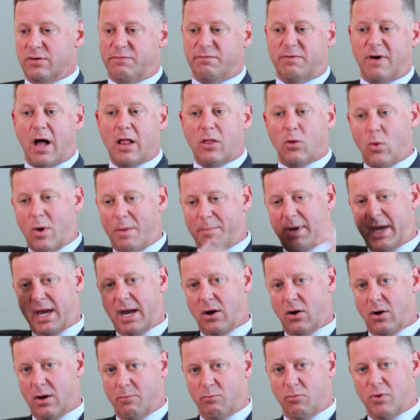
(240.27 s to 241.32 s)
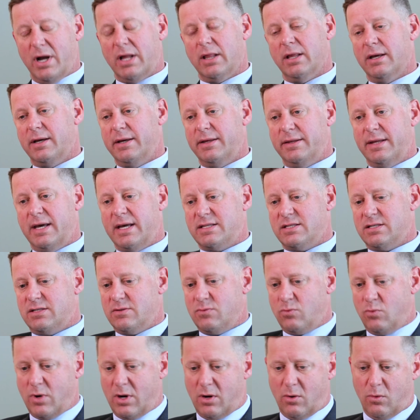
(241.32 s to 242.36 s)
follow-up care umbrella, and
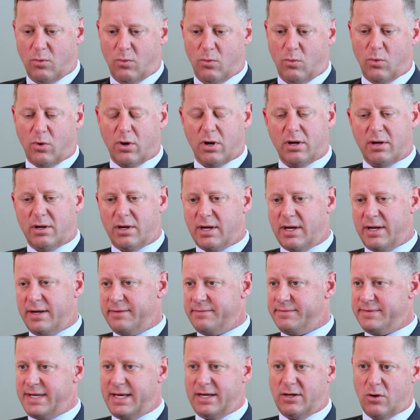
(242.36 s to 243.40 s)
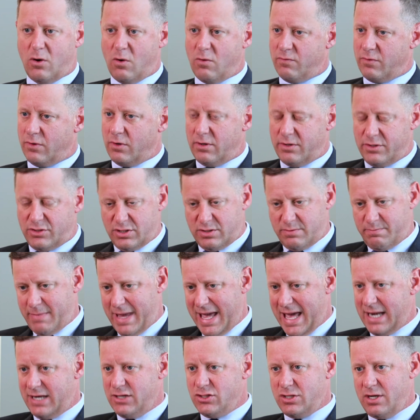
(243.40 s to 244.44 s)
that's where we're going to kind of take over and just
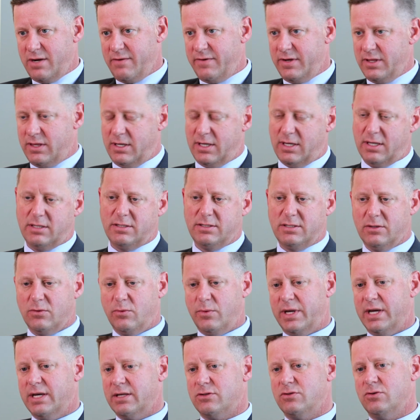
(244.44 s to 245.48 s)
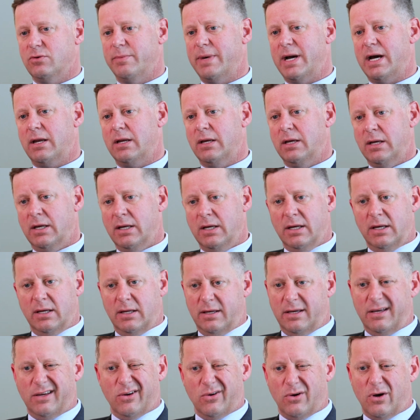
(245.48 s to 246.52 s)
manage everything until we get to about
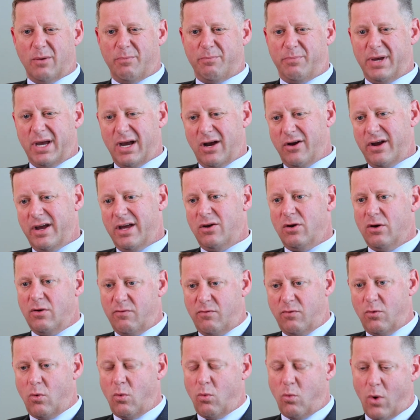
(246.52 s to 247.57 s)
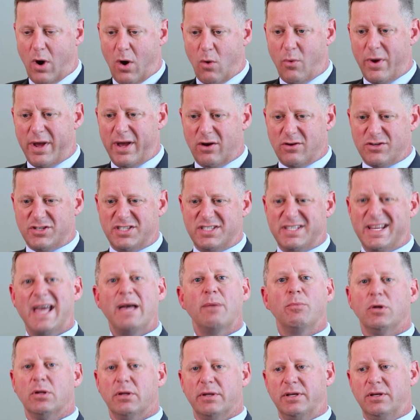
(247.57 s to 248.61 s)
a period of where we are
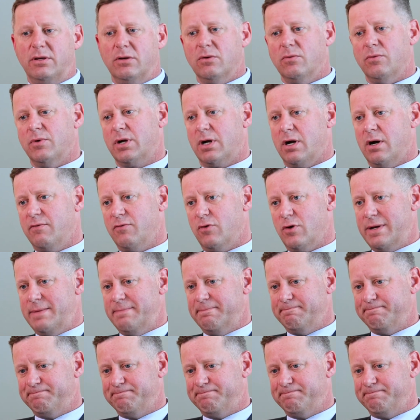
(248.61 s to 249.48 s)
stable in your recovery.